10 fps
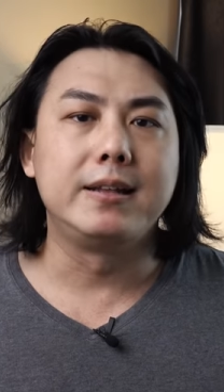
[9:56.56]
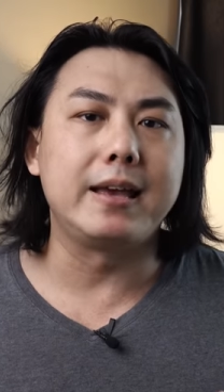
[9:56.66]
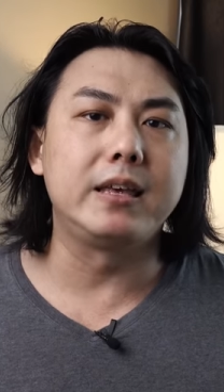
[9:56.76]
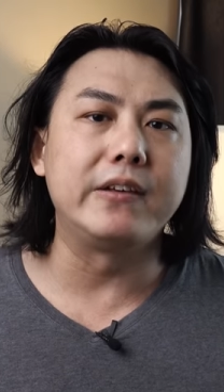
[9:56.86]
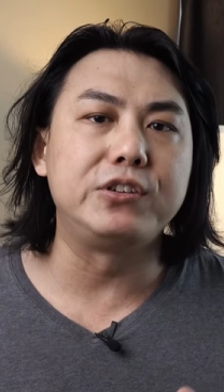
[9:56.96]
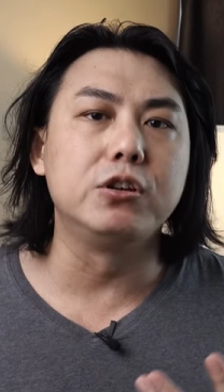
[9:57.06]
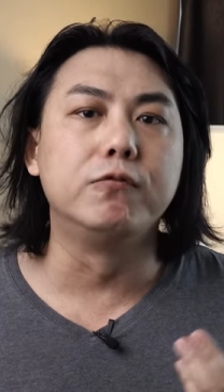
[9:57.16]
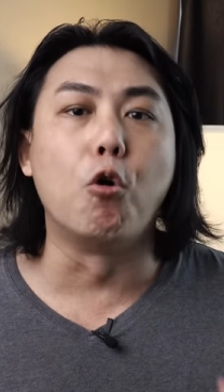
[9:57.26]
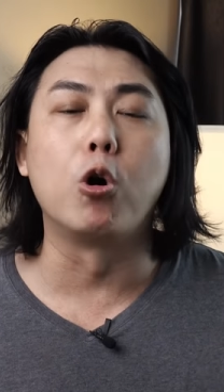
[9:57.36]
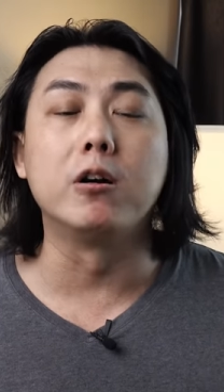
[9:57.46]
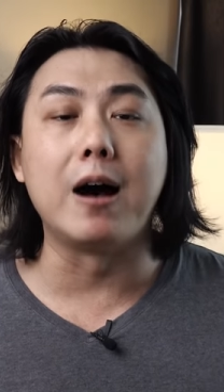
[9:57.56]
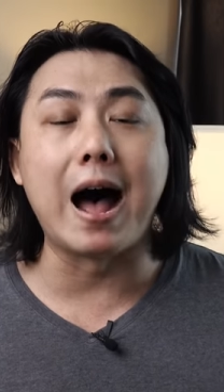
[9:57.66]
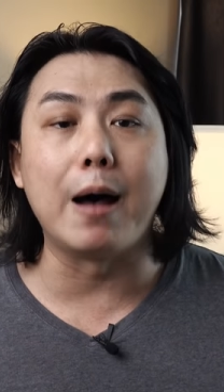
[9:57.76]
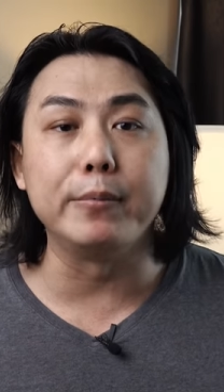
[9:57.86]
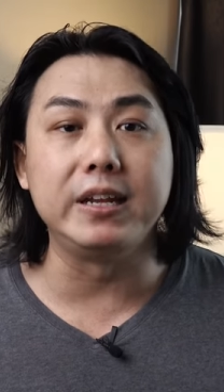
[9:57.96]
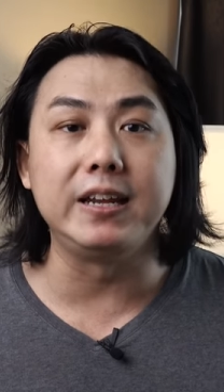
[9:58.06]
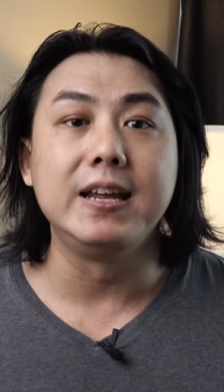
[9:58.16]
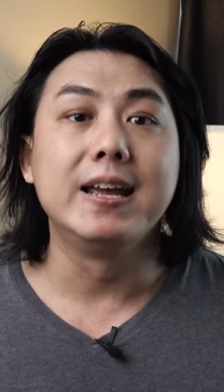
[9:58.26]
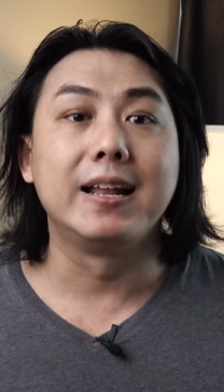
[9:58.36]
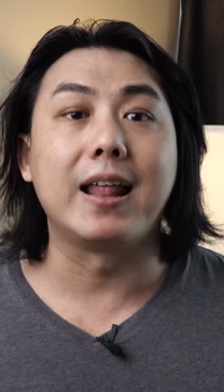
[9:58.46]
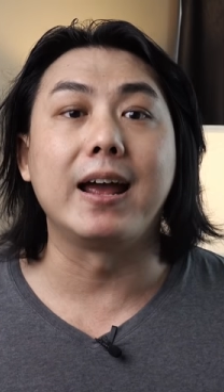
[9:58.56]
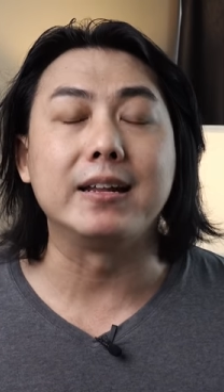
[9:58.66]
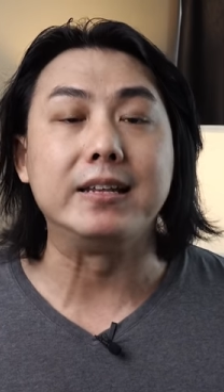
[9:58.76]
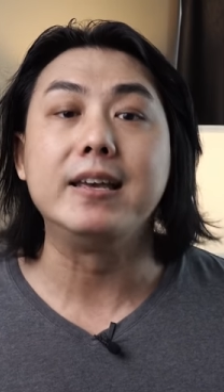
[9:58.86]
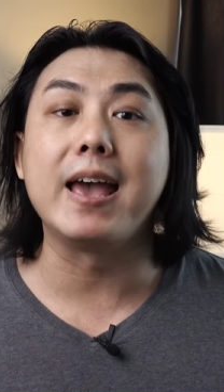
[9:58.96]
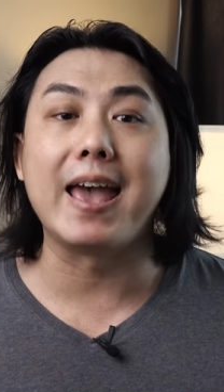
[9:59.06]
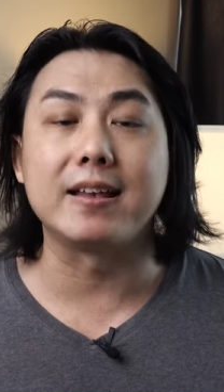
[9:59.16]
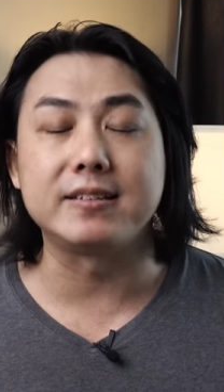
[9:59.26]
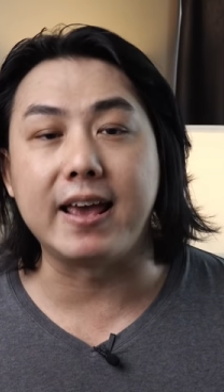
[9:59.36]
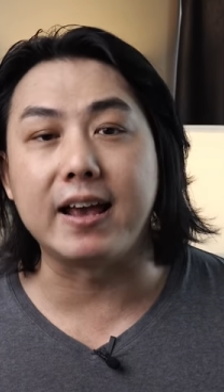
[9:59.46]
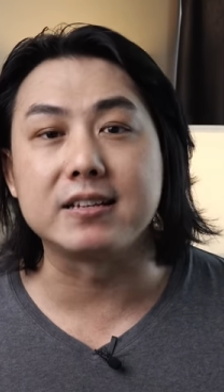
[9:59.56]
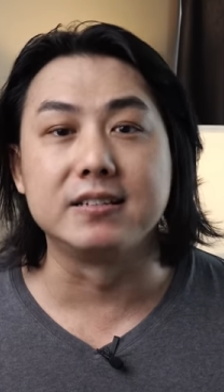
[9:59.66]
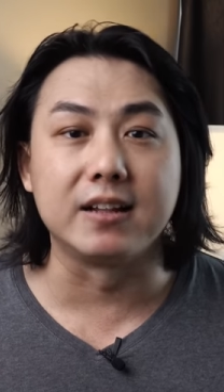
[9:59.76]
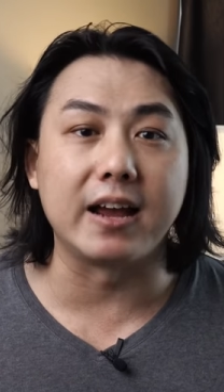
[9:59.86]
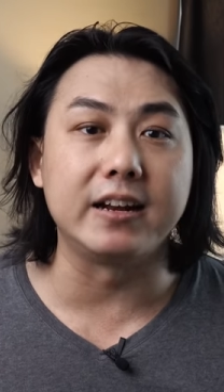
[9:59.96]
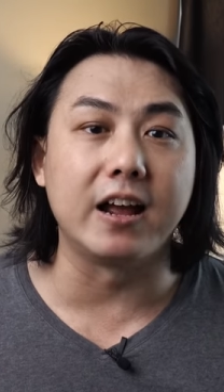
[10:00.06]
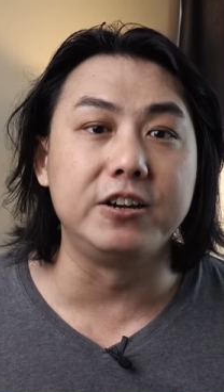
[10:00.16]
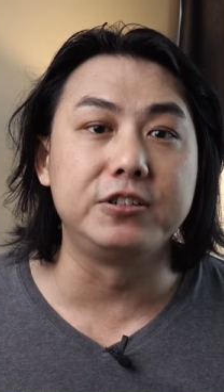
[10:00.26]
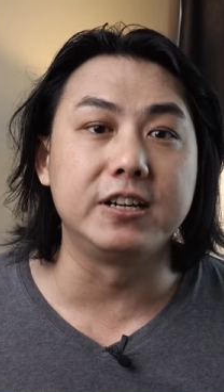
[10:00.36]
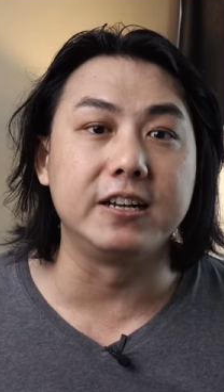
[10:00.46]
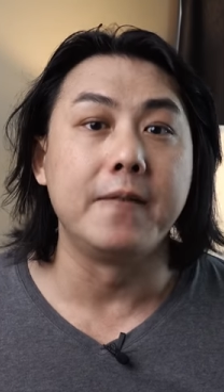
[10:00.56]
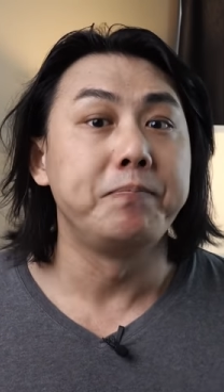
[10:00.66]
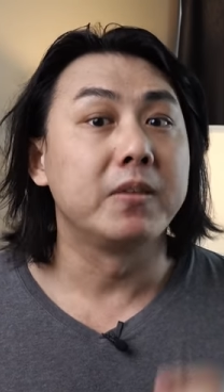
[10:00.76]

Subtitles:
that gives you vocal harmony like the SX900.